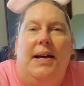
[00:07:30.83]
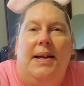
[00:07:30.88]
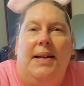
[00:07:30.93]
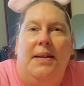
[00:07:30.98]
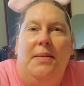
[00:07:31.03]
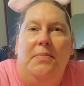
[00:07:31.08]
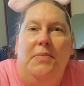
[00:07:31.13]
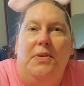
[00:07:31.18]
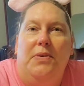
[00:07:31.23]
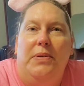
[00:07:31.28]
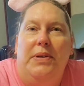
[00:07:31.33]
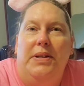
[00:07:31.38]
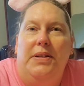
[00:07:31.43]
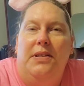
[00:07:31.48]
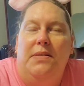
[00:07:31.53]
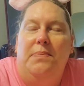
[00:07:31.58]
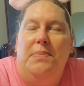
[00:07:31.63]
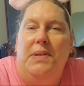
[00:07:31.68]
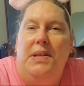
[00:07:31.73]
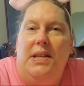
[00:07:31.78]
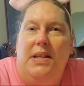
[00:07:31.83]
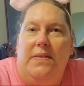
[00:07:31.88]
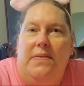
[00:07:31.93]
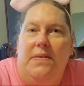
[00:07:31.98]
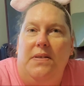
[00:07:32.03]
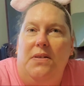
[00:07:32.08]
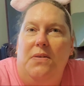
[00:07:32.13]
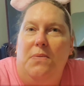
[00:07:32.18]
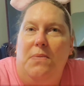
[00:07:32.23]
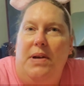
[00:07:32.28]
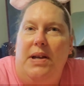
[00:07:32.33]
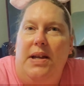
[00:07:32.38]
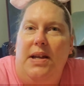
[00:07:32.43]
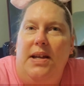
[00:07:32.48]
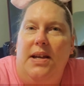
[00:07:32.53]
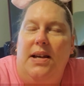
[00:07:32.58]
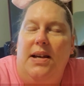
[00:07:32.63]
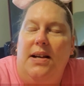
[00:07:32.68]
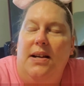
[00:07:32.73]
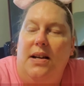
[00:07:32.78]
I'm going to be giving
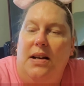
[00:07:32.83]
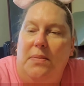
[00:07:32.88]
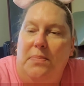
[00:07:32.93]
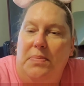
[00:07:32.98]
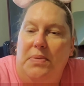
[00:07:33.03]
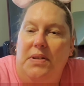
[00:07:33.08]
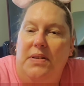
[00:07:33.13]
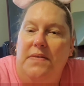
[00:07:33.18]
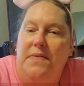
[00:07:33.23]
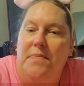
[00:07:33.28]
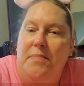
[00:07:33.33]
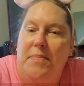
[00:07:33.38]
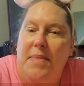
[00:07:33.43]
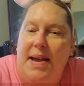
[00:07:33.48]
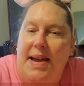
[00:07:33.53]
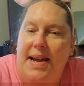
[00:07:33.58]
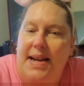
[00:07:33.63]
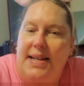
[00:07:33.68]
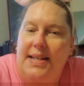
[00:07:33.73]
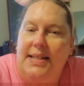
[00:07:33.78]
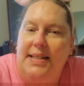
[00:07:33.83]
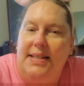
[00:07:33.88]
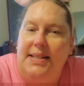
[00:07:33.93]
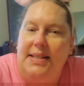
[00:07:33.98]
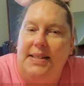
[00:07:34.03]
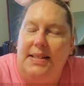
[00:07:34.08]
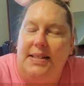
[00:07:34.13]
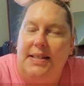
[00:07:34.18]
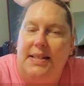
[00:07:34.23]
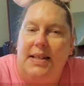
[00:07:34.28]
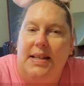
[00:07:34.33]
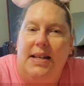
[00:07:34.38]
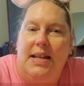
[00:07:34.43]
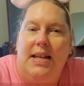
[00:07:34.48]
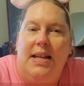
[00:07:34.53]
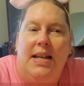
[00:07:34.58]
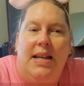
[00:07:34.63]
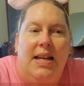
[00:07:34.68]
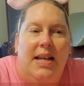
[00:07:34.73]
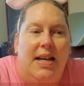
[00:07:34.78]
away a couple of masks.
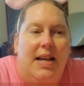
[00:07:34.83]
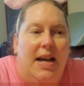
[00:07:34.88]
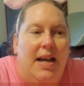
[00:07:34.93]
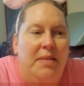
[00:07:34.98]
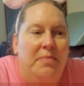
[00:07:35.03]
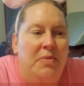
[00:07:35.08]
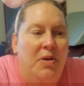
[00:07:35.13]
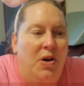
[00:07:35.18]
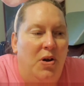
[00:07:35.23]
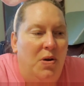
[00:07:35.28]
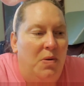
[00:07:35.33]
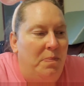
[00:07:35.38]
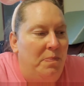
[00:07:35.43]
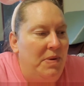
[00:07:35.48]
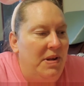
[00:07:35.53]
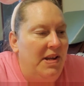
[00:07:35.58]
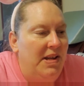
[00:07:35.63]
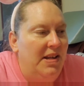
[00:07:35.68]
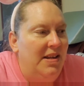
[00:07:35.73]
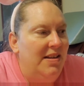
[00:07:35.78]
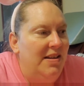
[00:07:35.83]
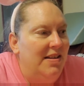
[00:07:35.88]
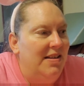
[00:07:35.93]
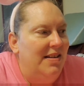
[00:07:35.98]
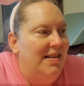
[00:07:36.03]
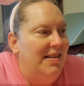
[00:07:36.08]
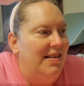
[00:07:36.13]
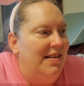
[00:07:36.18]
I'm hoping